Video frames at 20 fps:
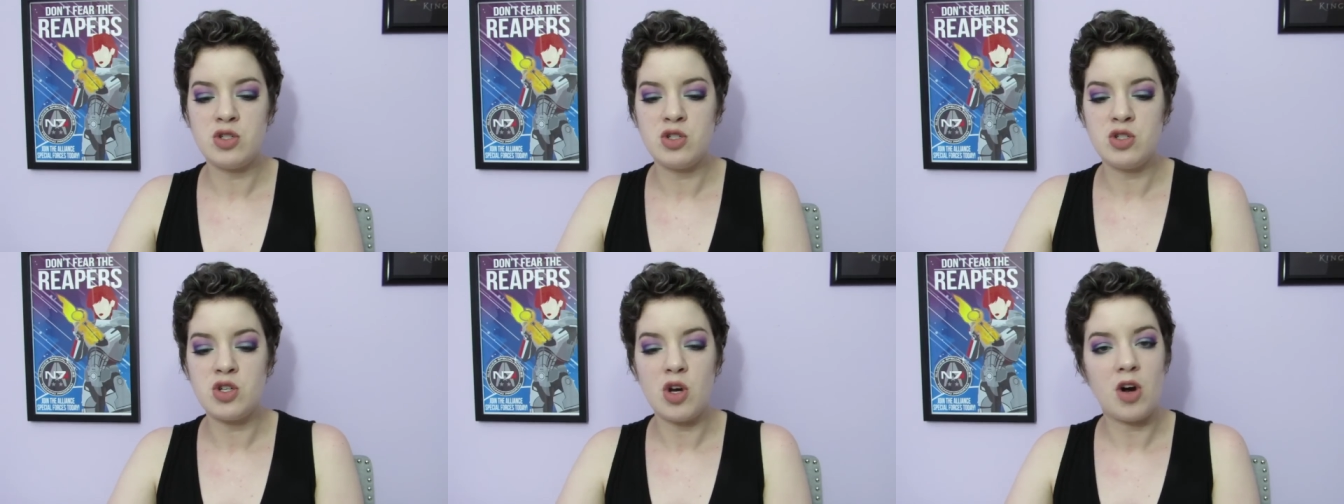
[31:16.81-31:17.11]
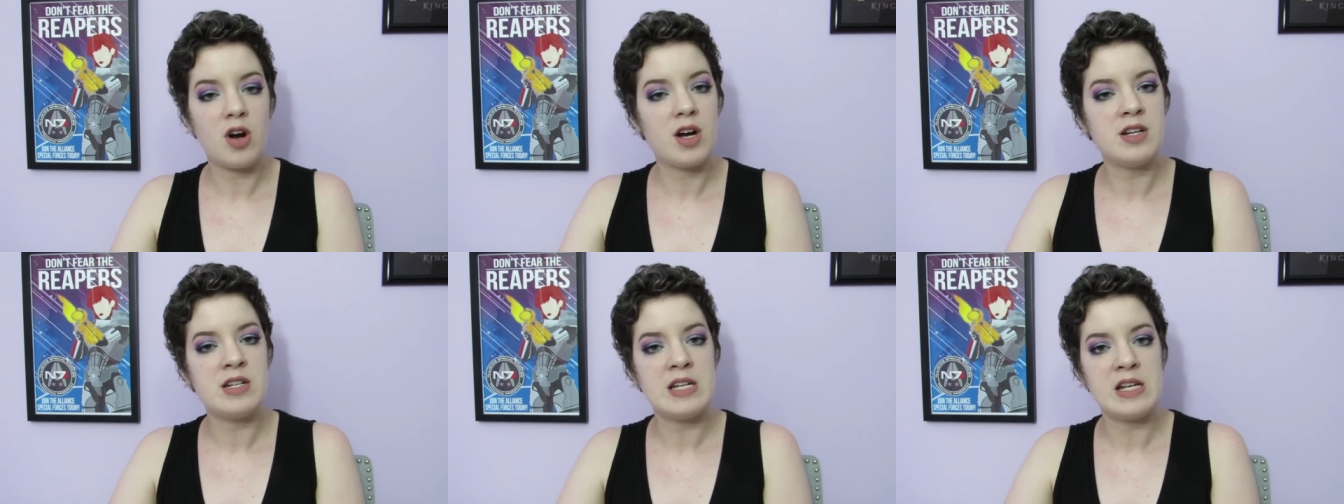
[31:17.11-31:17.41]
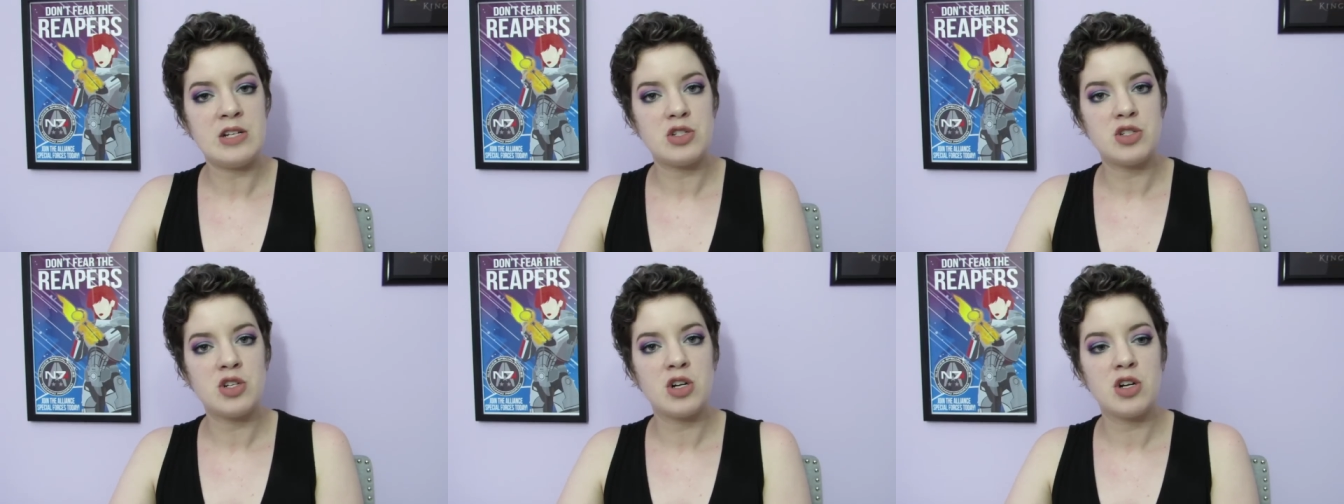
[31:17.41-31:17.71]
Dawn
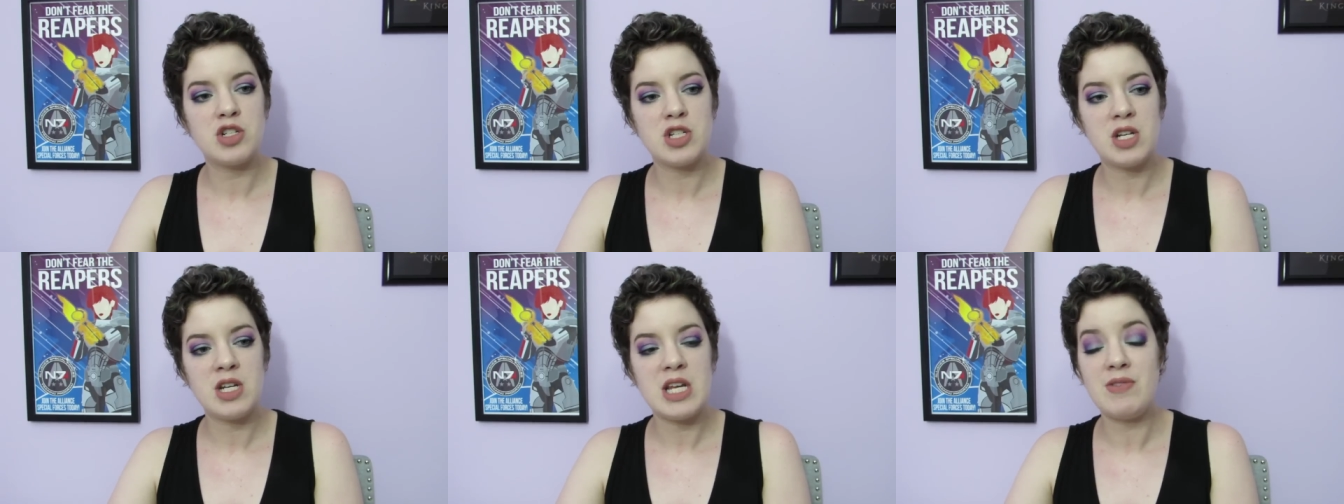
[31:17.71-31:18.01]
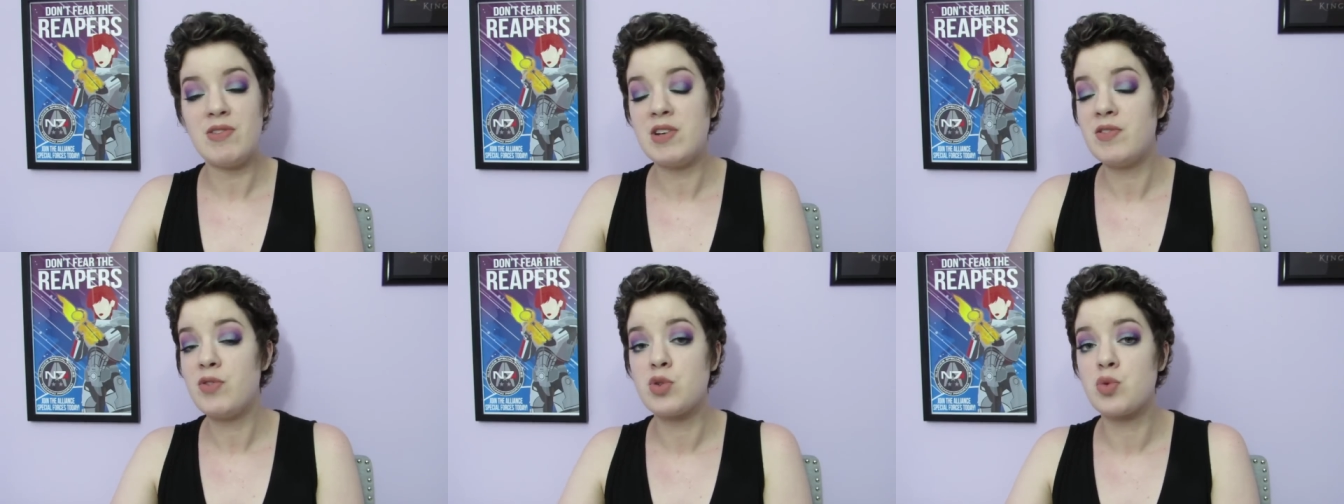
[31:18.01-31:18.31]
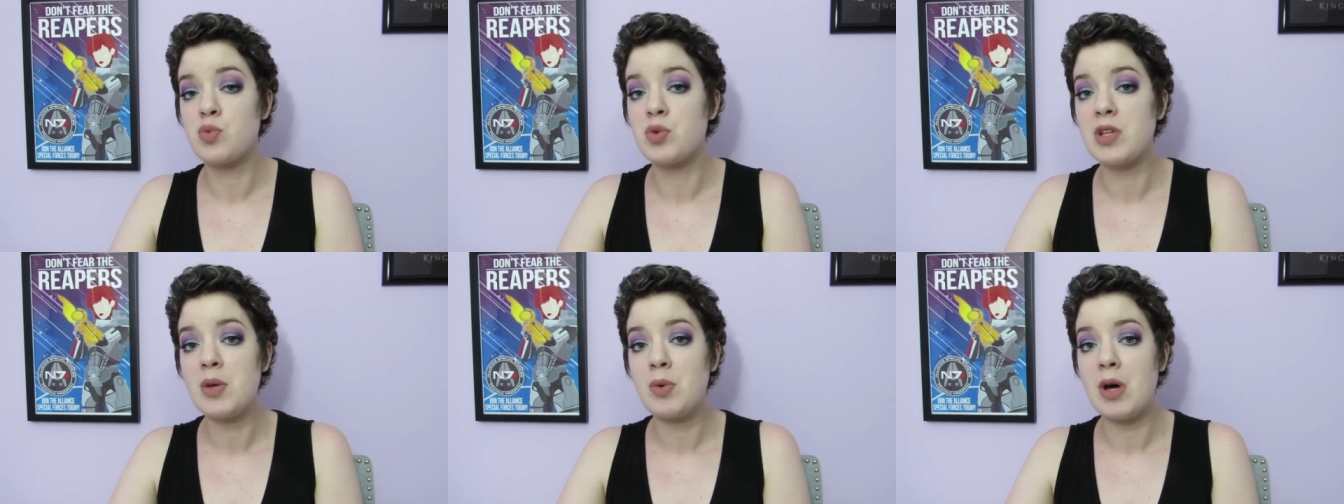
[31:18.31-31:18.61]
dish detergent, even if it was
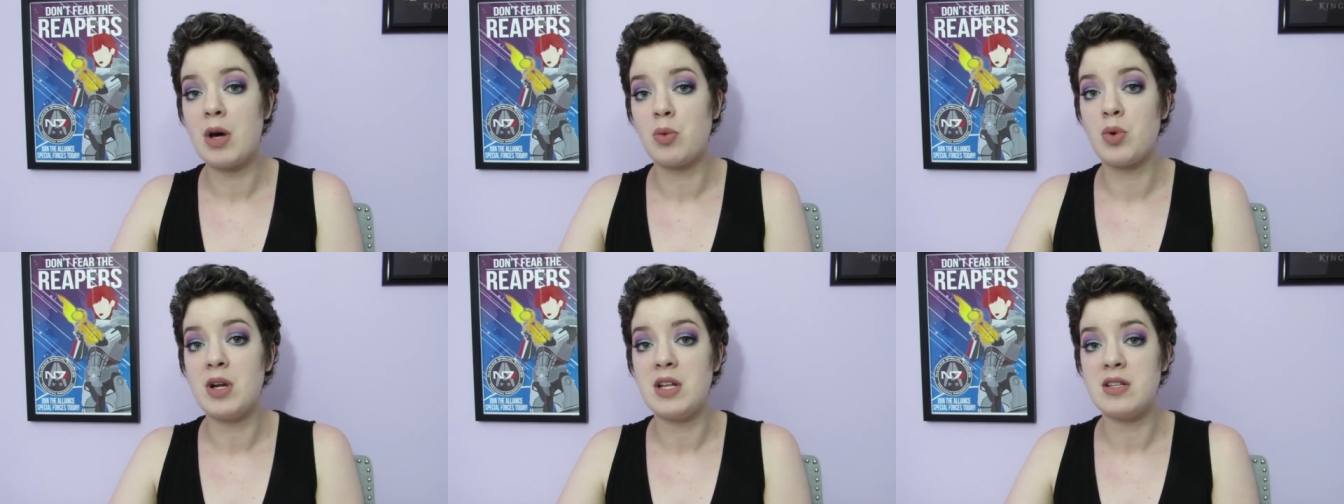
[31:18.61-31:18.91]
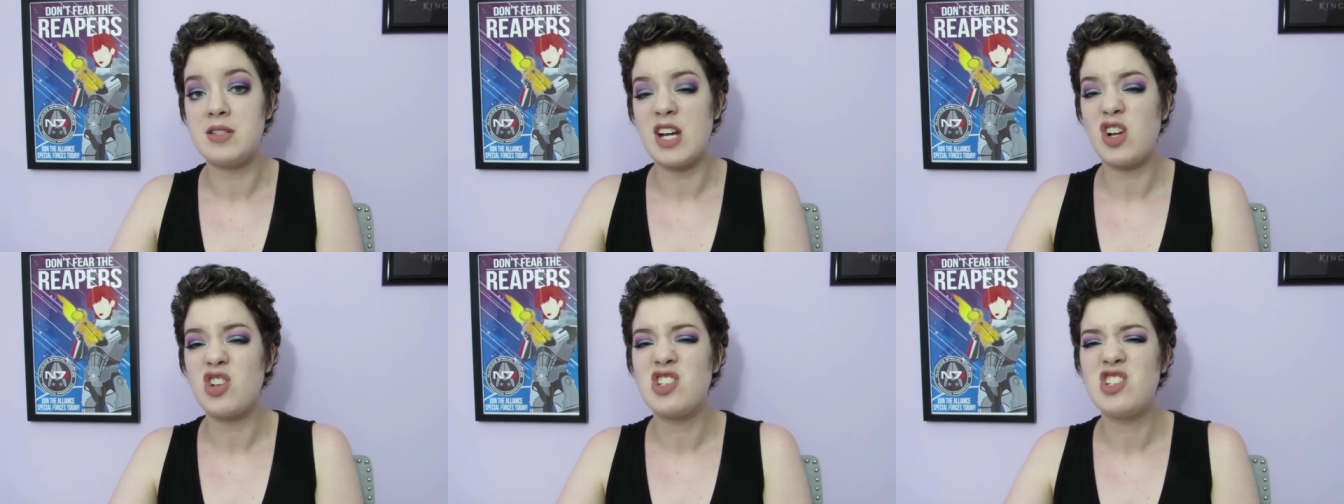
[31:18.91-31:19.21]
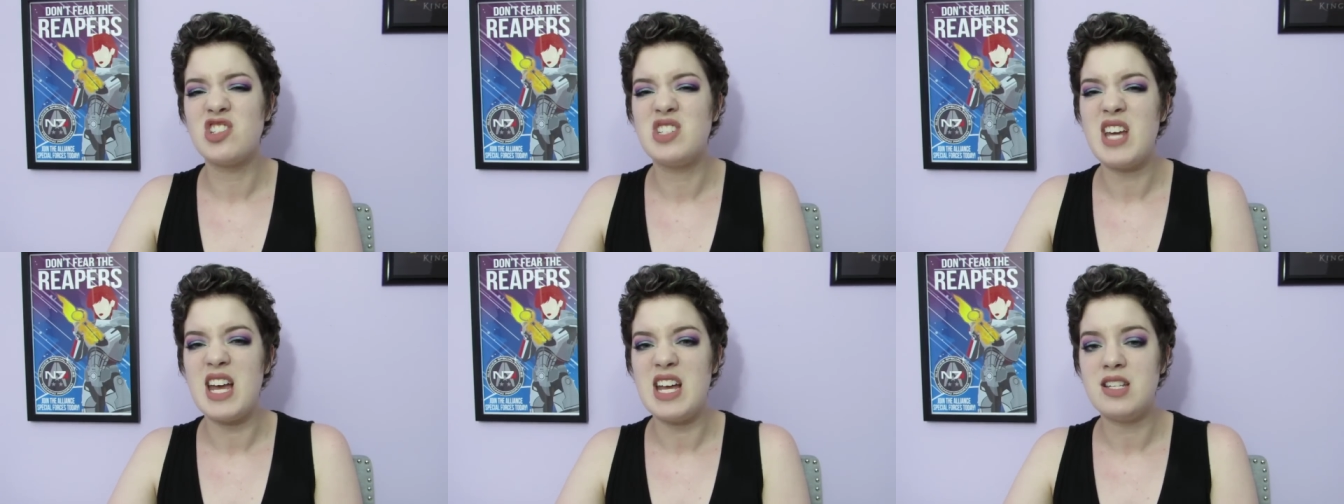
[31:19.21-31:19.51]
really well rinsed, I could
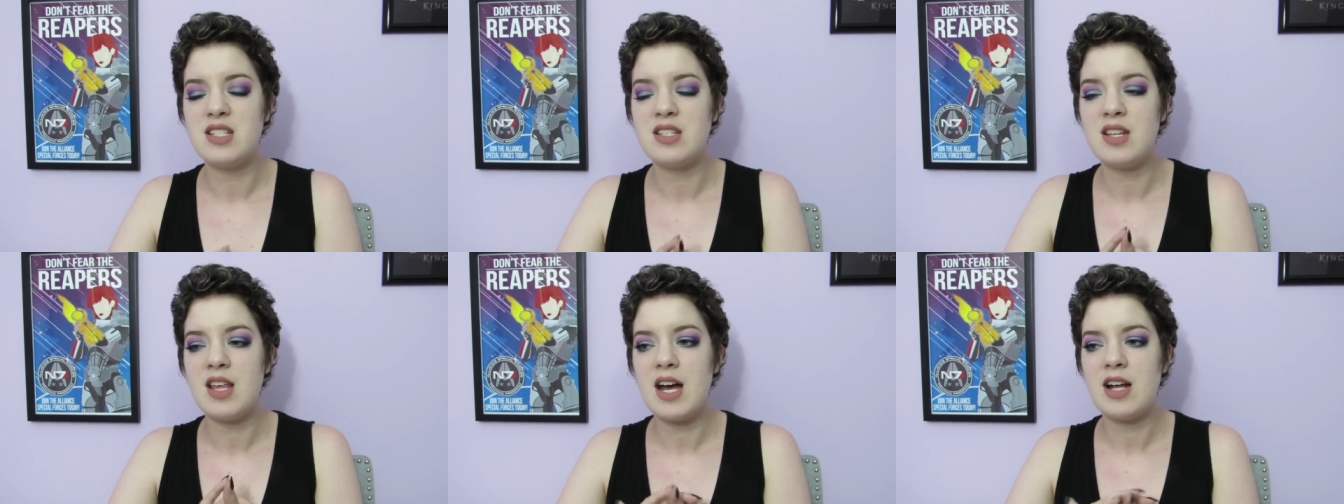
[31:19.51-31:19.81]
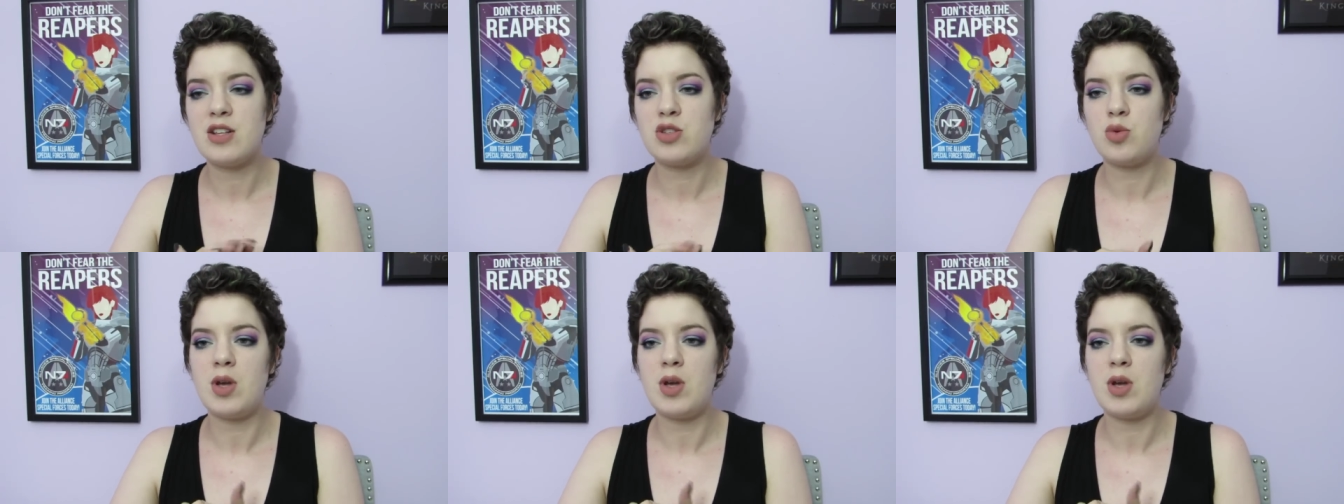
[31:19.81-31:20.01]
still taste that,